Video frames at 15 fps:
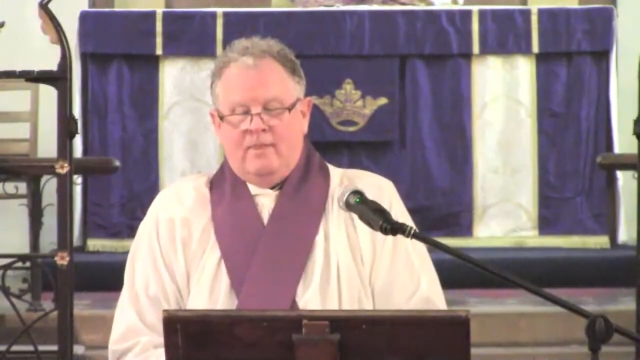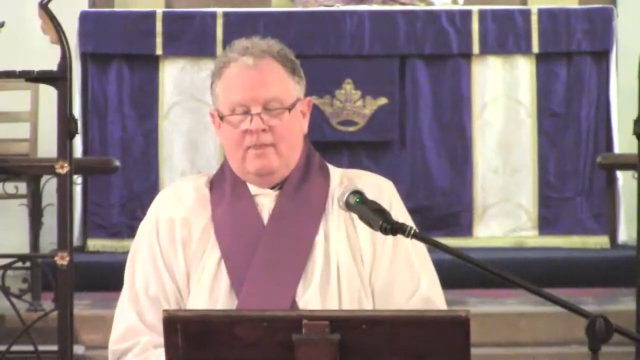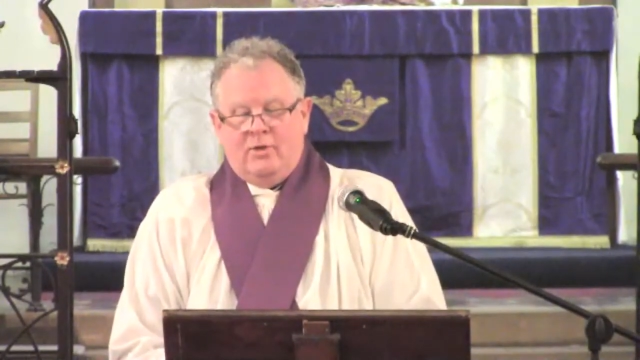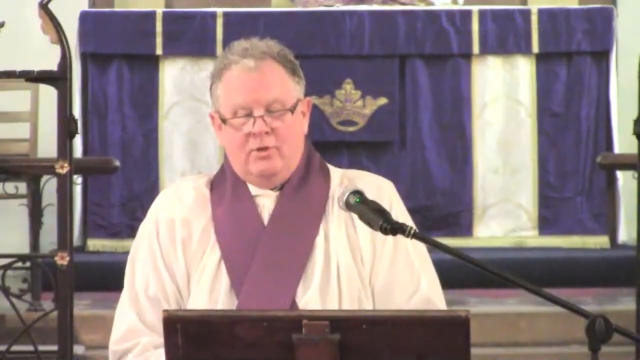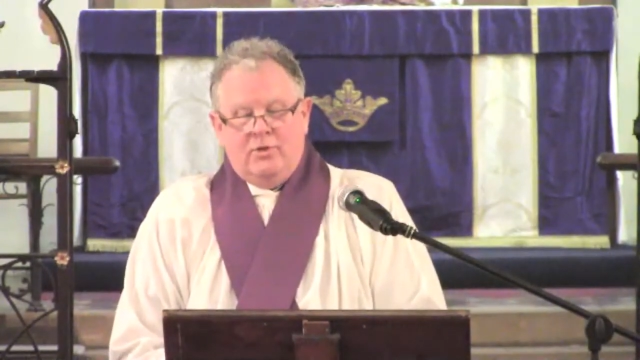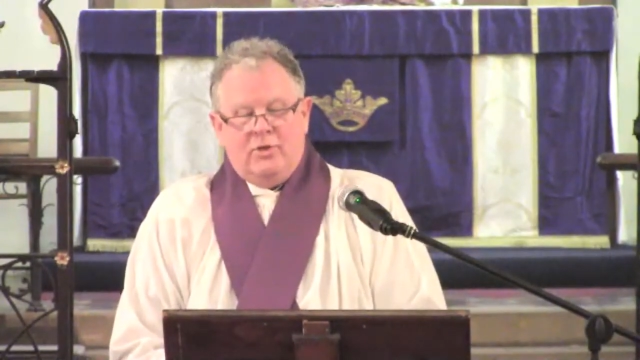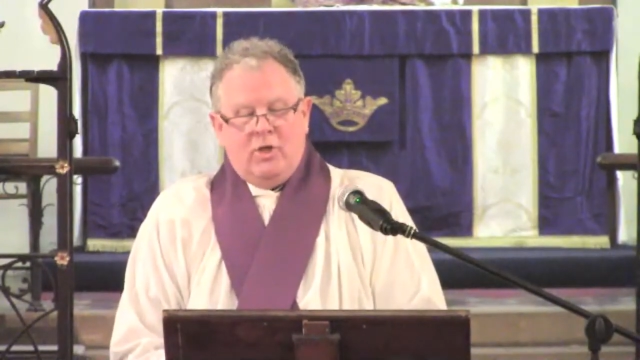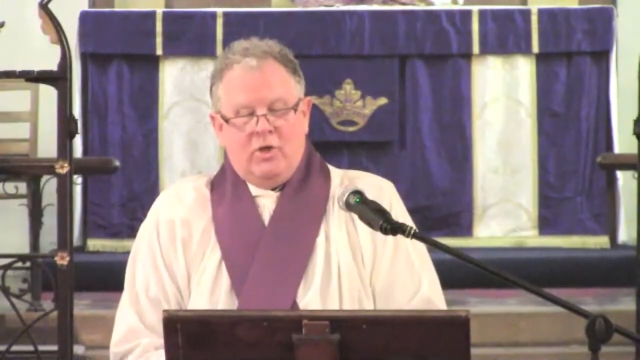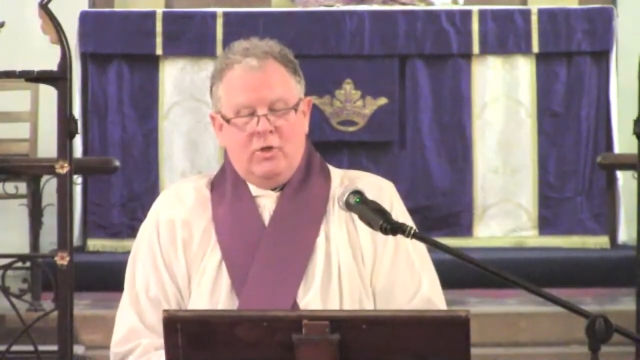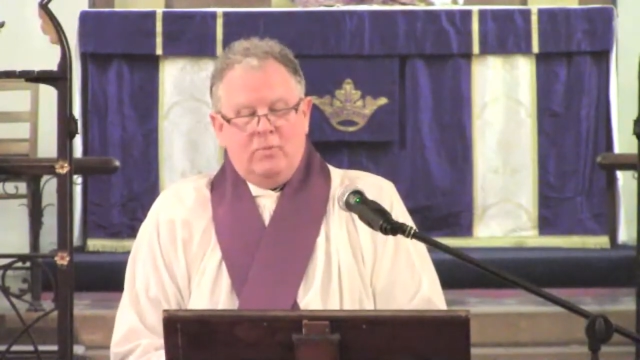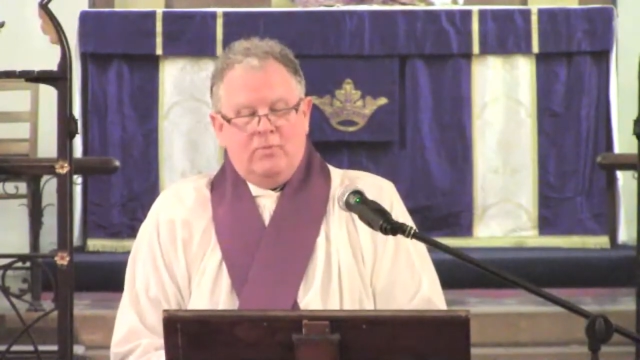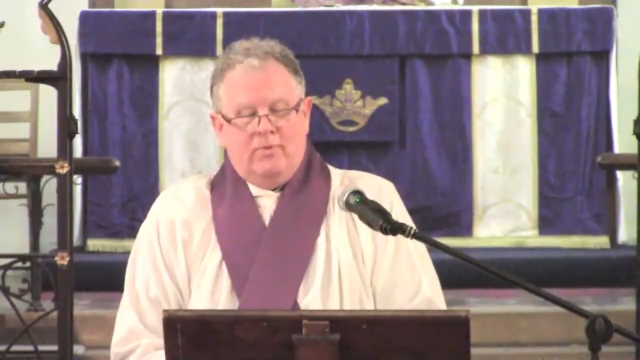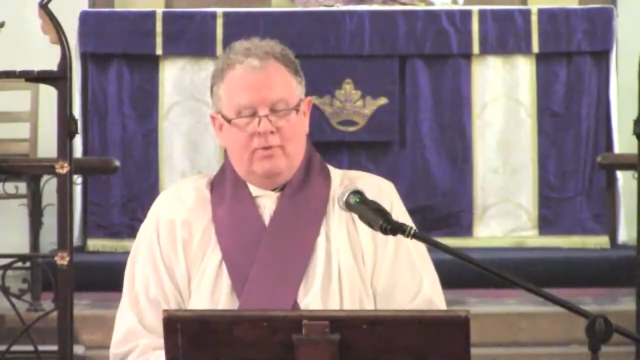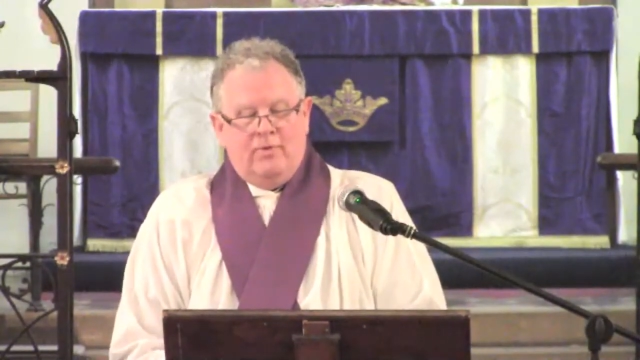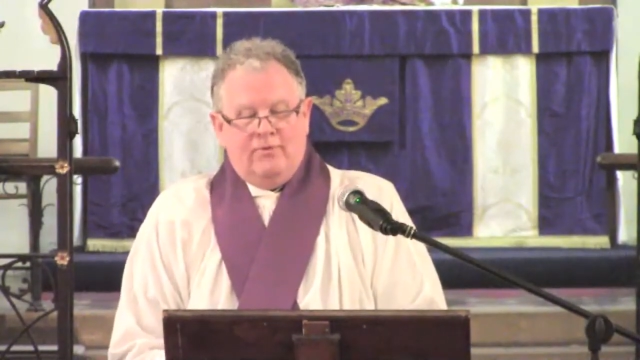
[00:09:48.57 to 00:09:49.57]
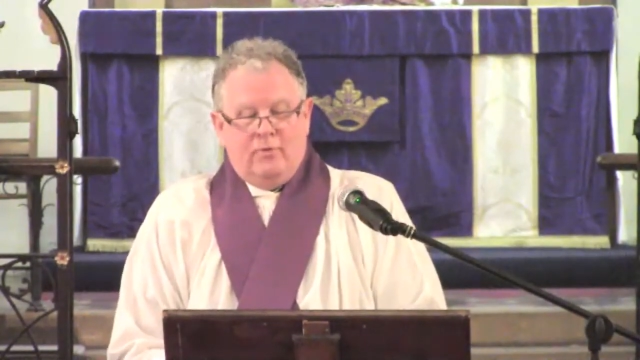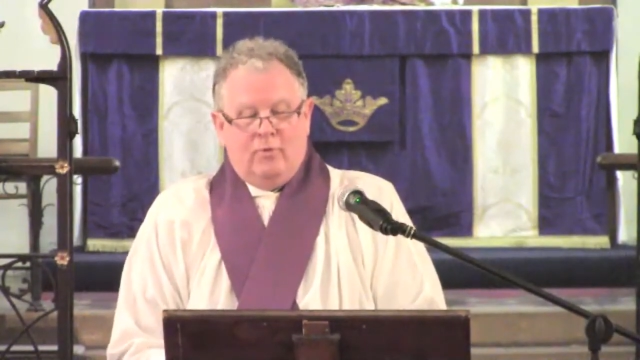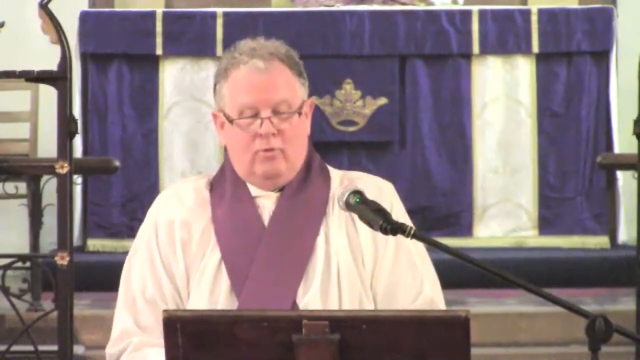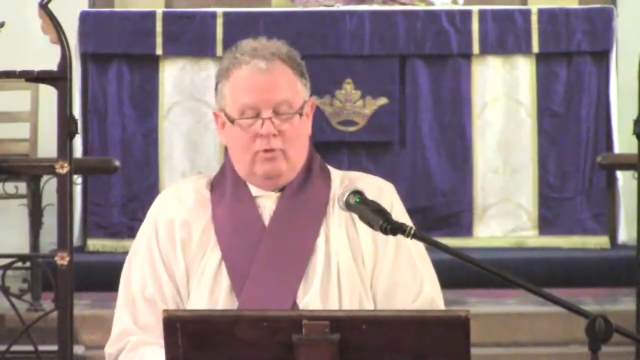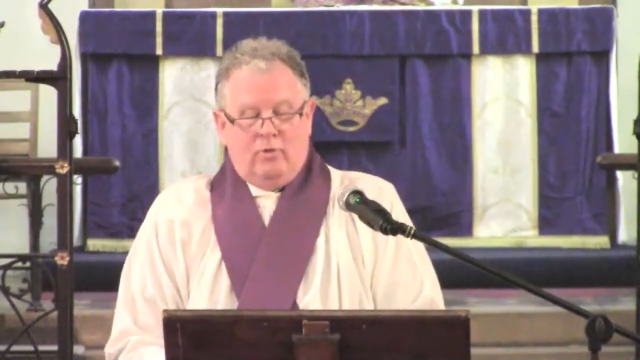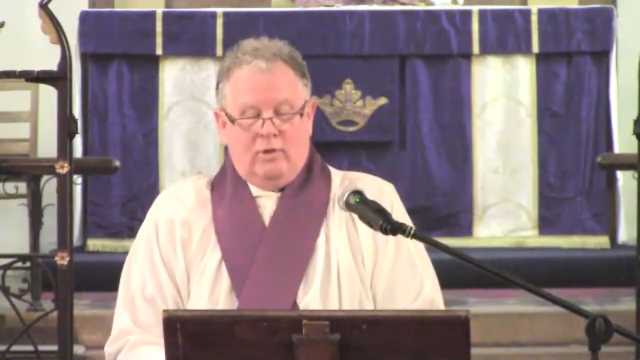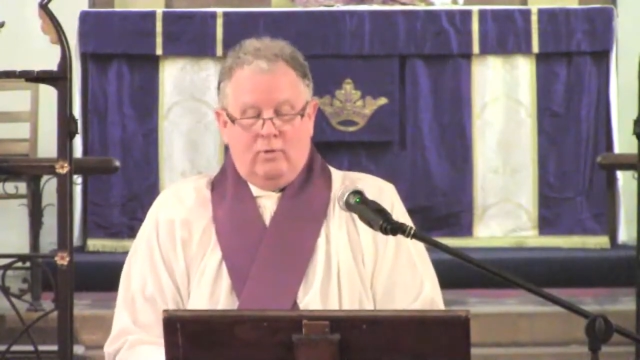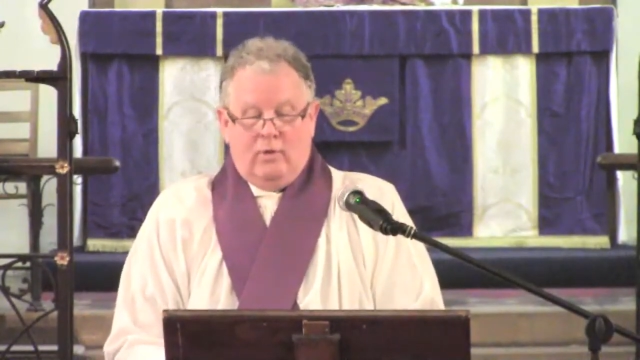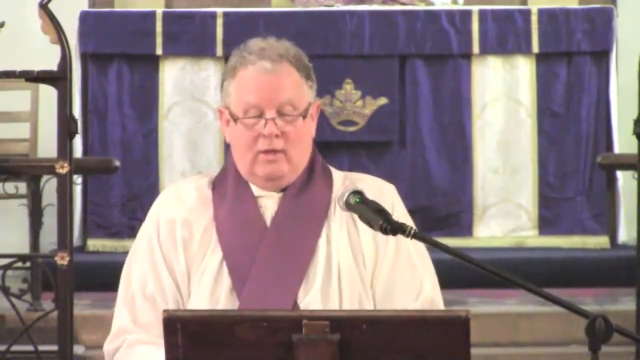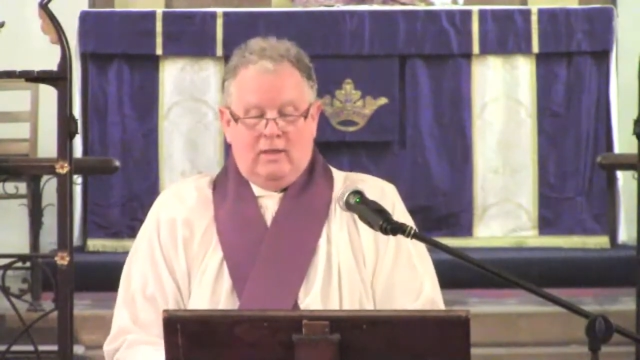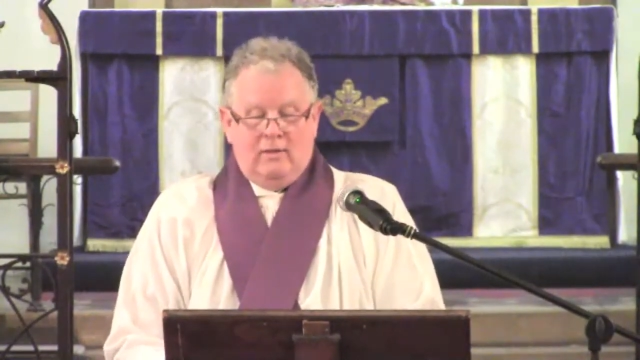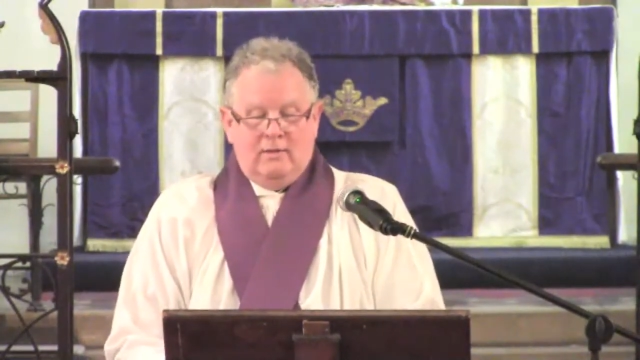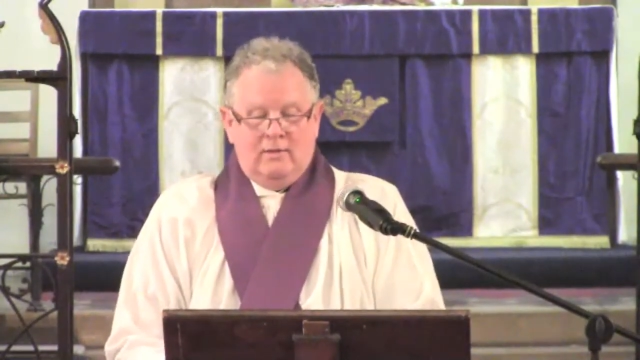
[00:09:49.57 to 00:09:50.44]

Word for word: the good hope for all the world.